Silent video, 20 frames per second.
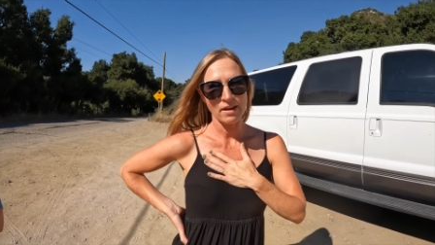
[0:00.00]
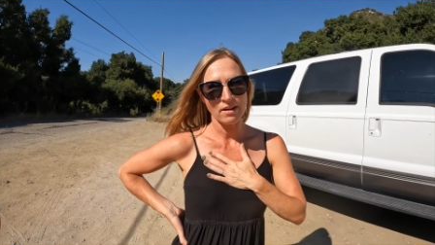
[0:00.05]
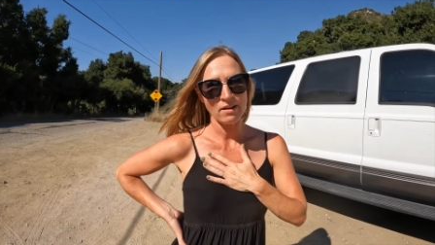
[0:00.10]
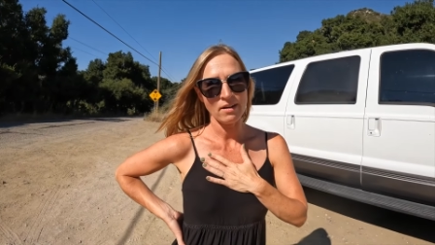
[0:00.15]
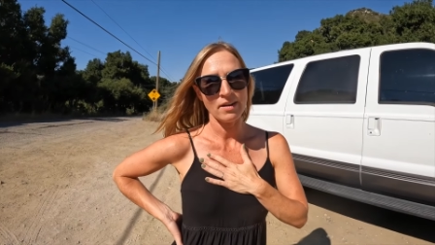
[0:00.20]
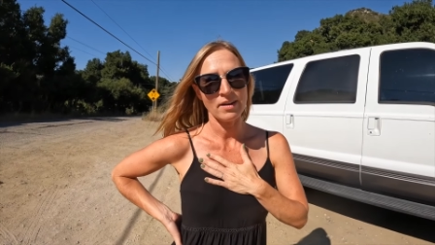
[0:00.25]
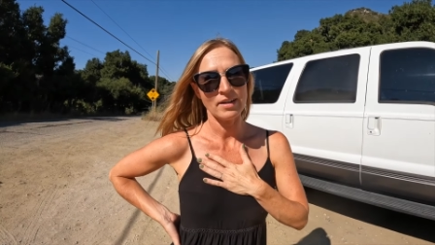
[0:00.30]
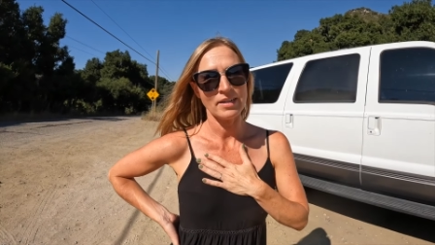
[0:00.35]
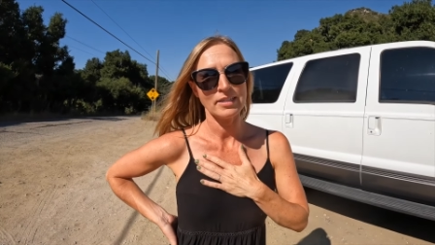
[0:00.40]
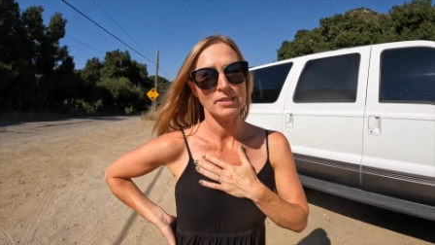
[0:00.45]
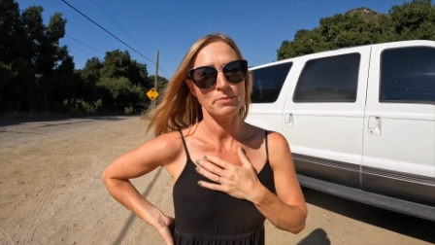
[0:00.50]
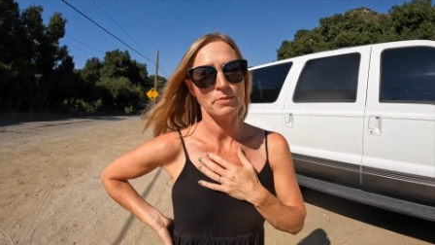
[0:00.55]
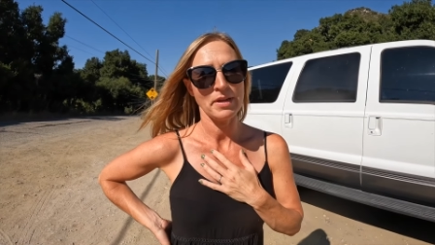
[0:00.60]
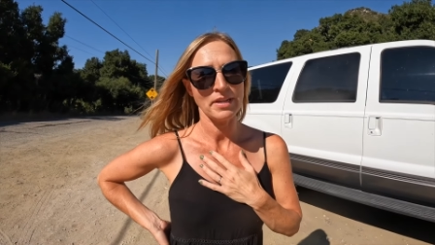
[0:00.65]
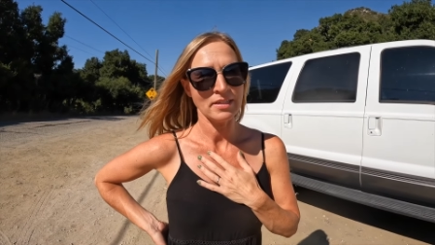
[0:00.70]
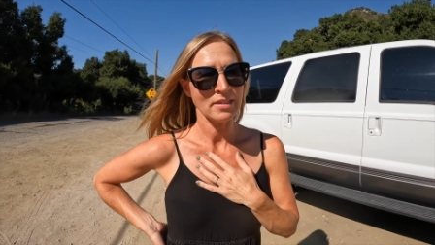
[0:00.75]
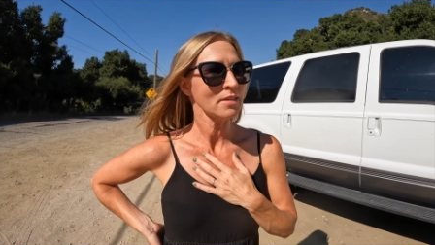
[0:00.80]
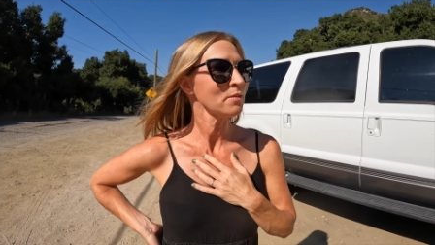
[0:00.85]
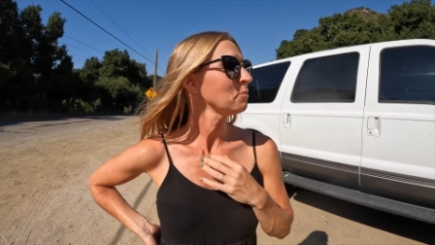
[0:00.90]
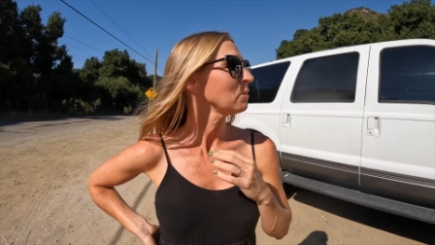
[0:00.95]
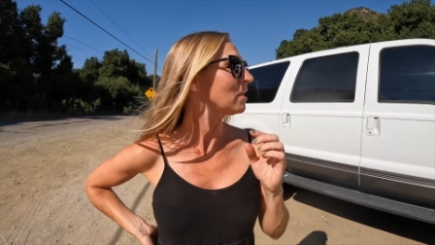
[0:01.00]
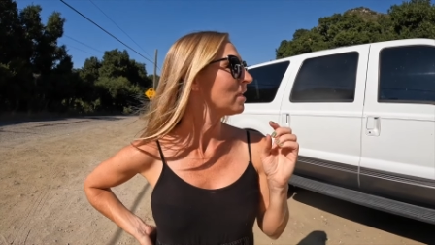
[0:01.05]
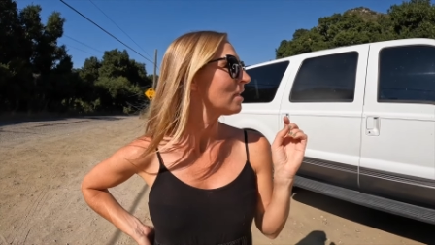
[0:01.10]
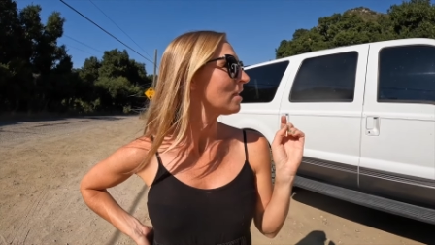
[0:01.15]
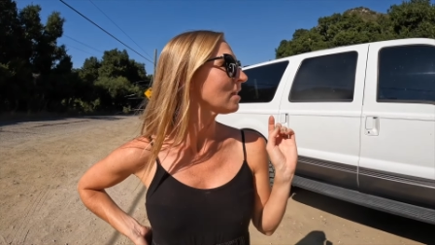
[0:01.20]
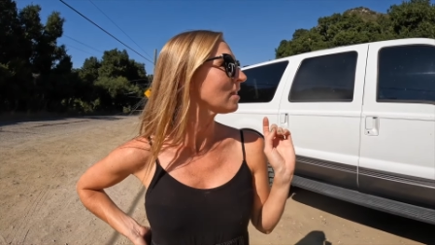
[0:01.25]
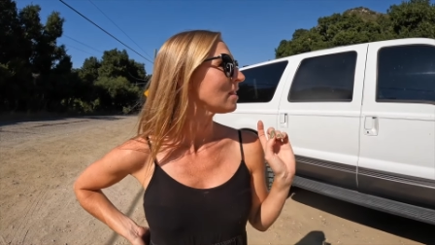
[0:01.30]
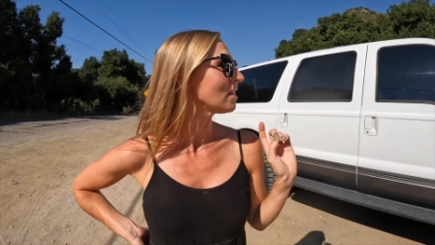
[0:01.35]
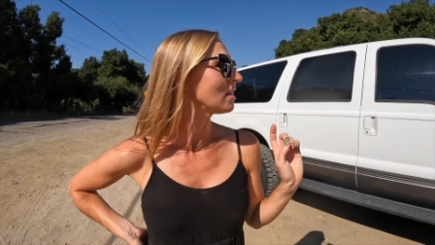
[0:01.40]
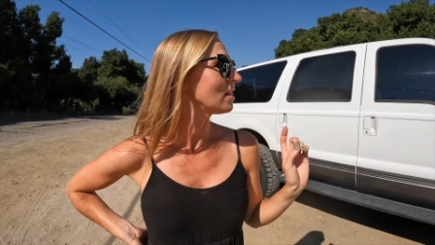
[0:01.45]
car has been to
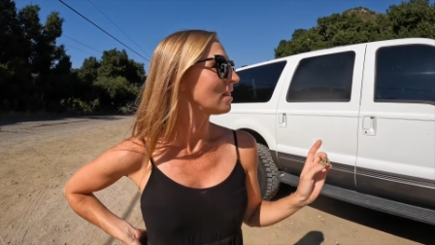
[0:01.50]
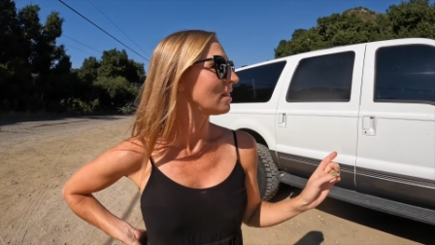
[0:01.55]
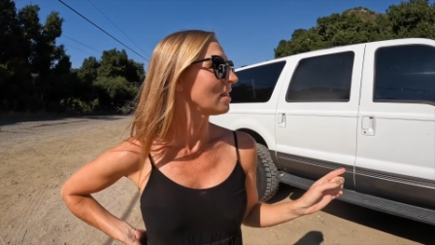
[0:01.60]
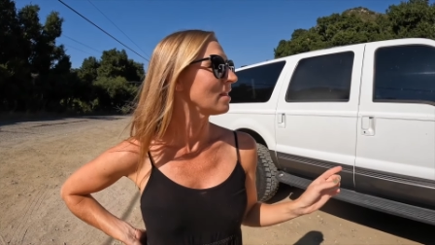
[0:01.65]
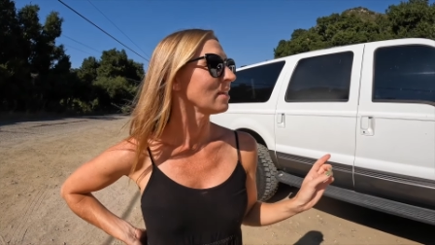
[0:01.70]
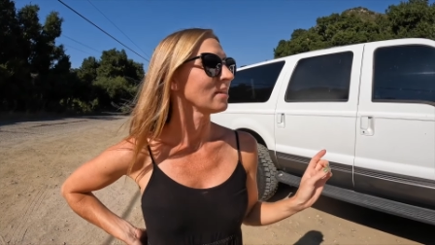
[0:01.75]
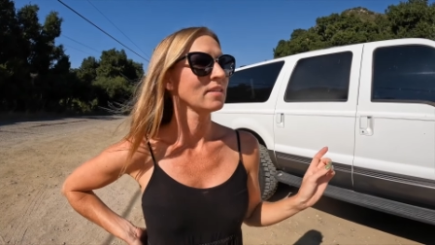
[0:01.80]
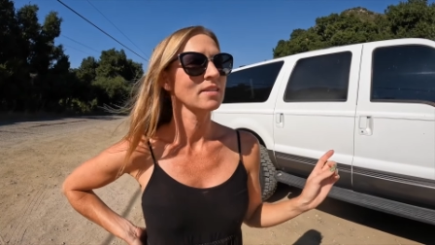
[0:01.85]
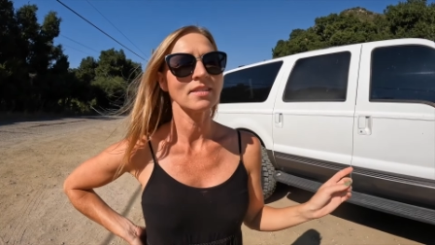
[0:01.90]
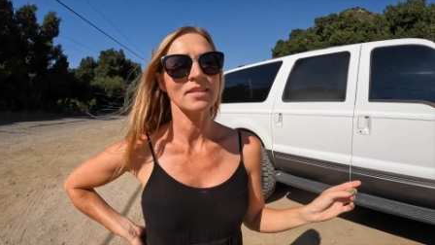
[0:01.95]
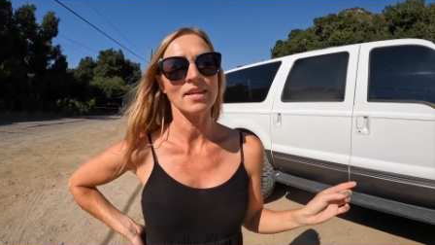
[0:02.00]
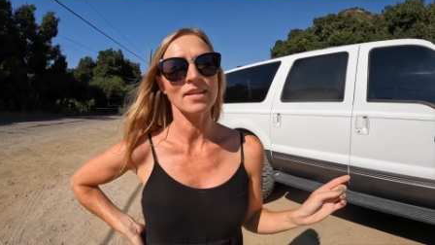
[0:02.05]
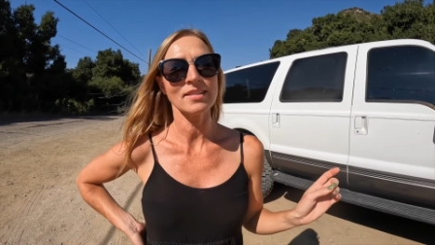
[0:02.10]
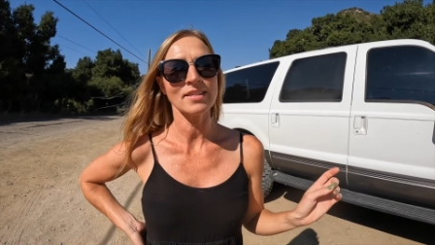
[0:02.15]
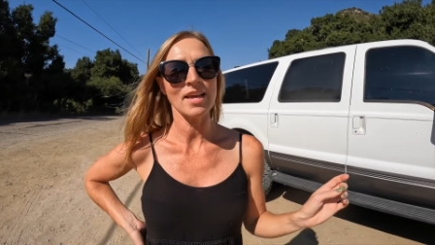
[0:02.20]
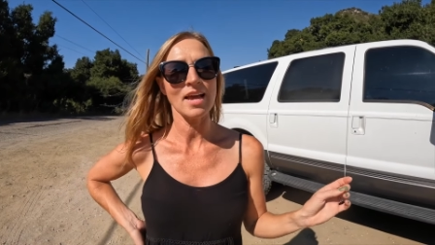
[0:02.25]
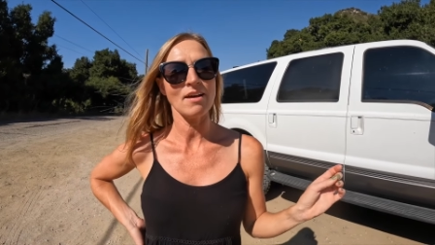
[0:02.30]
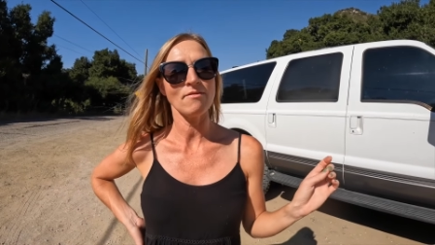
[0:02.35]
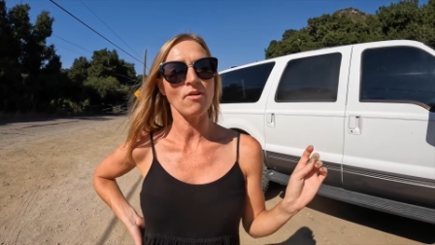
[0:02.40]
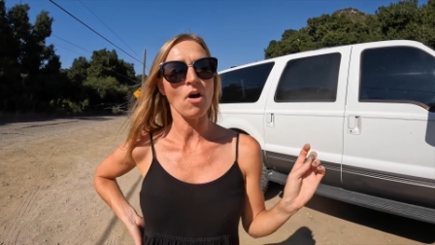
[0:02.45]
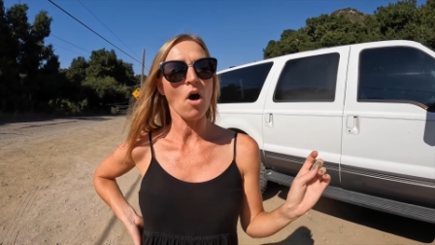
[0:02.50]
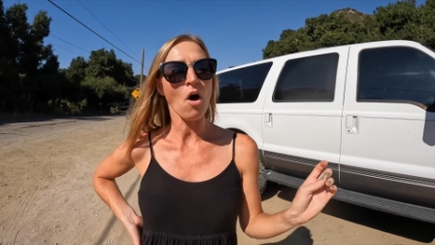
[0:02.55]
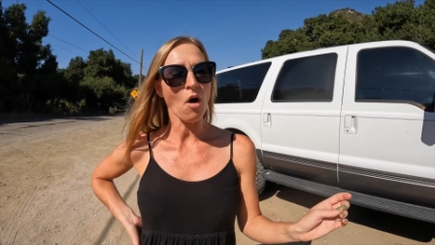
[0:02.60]
me, this does have